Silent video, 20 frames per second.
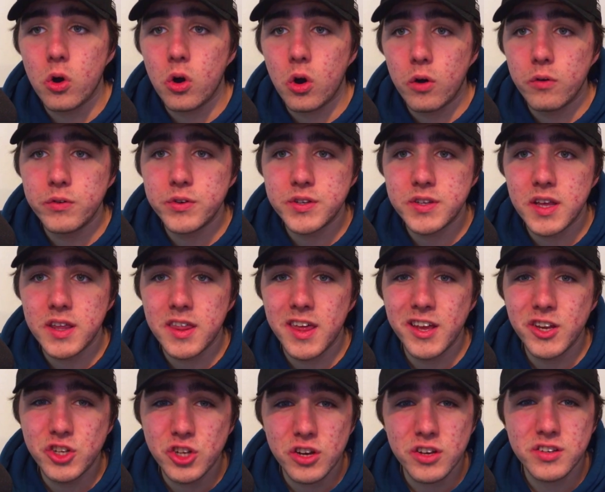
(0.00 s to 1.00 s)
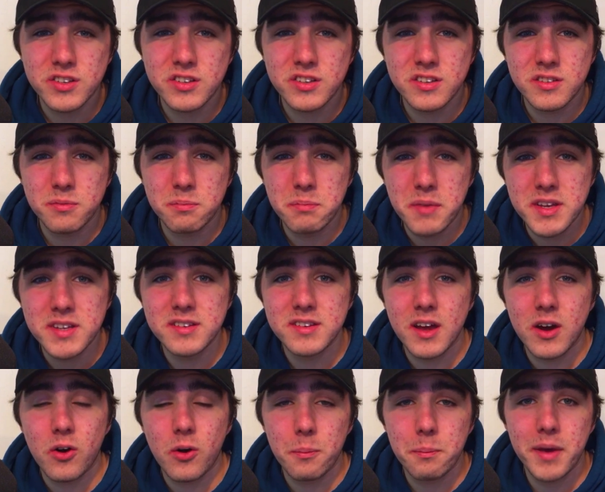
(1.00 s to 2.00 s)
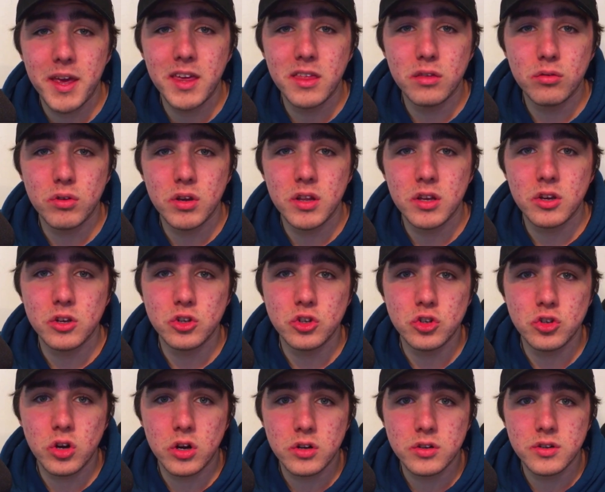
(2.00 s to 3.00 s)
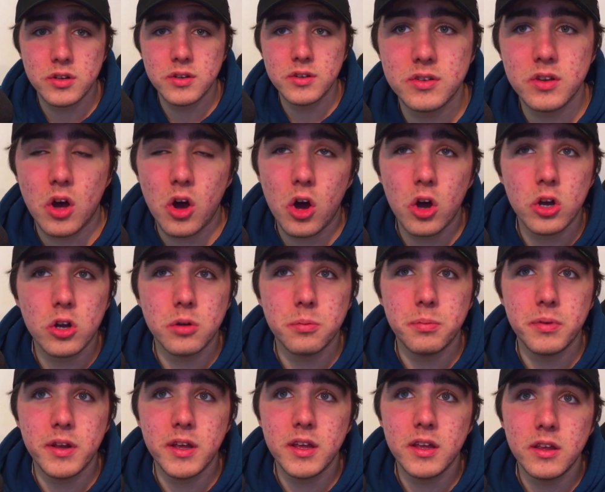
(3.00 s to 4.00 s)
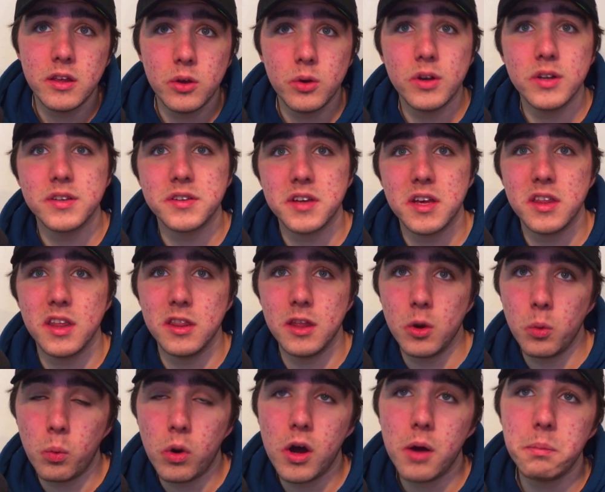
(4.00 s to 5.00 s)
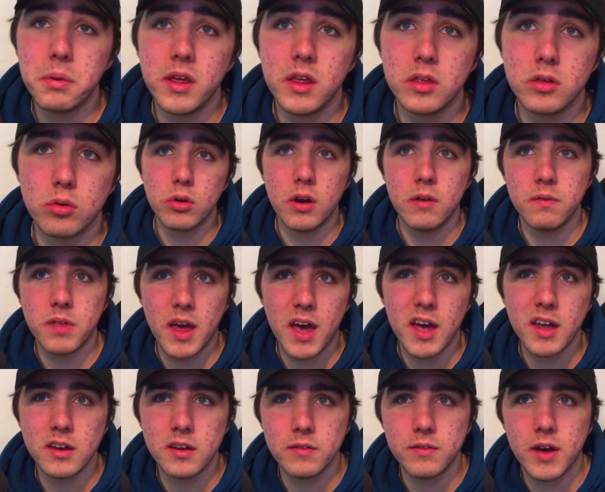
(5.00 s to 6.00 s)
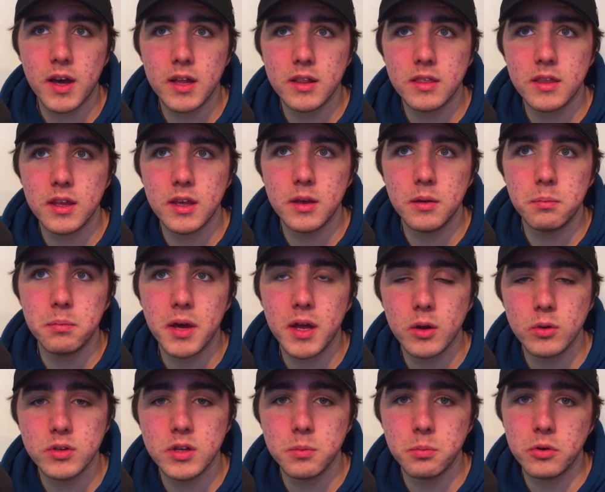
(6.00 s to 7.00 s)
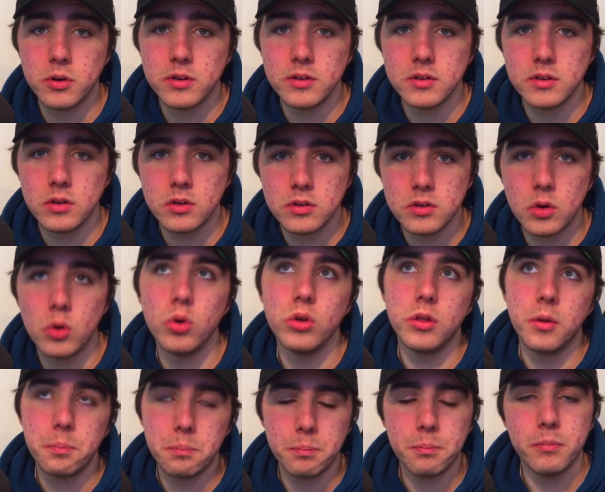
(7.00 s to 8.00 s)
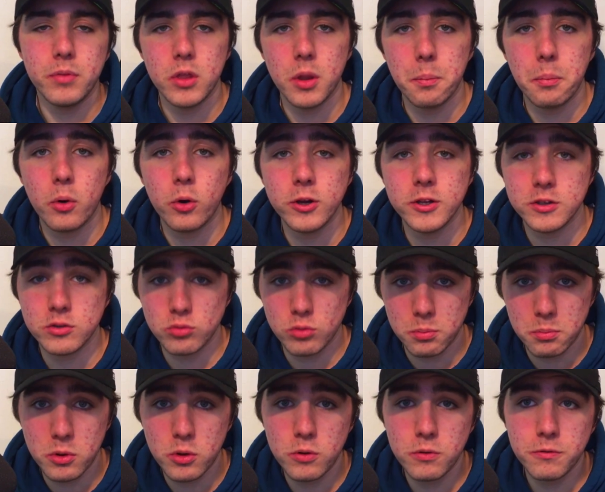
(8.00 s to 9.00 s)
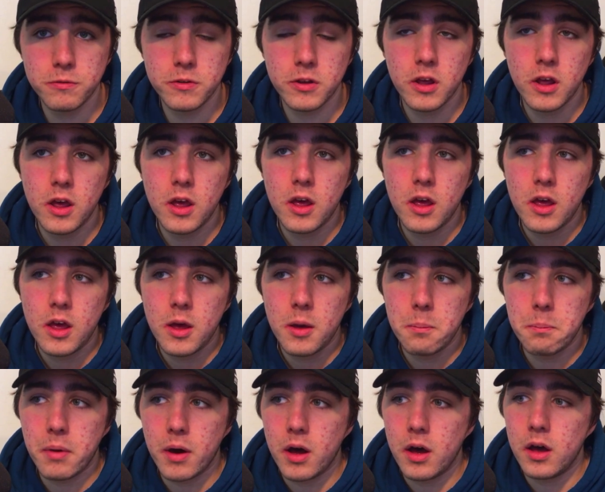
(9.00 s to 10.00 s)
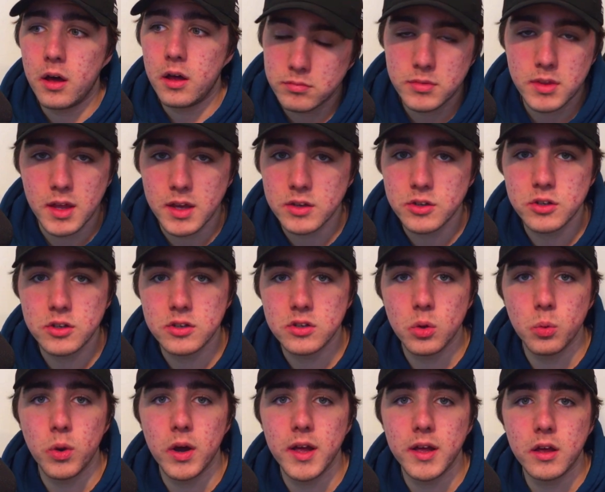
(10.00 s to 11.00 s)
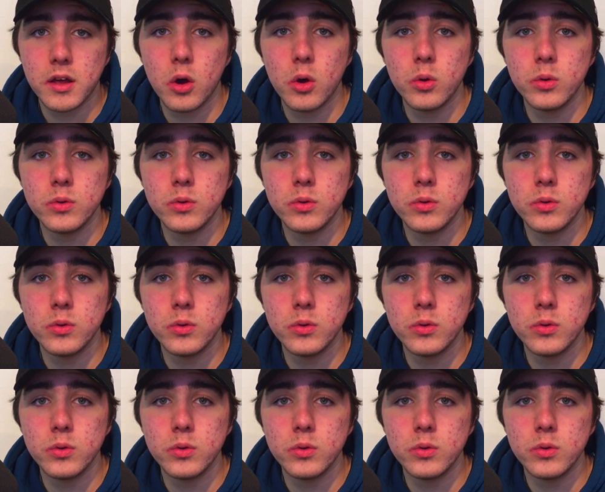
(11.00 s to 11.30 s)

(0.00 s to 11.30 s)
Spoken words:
Obviously, they just missed out on P3 in the Constructors. Arguably, you could say that they were P3 if they hadn't have had the penalty point or the points removed, but that's just the way it goes.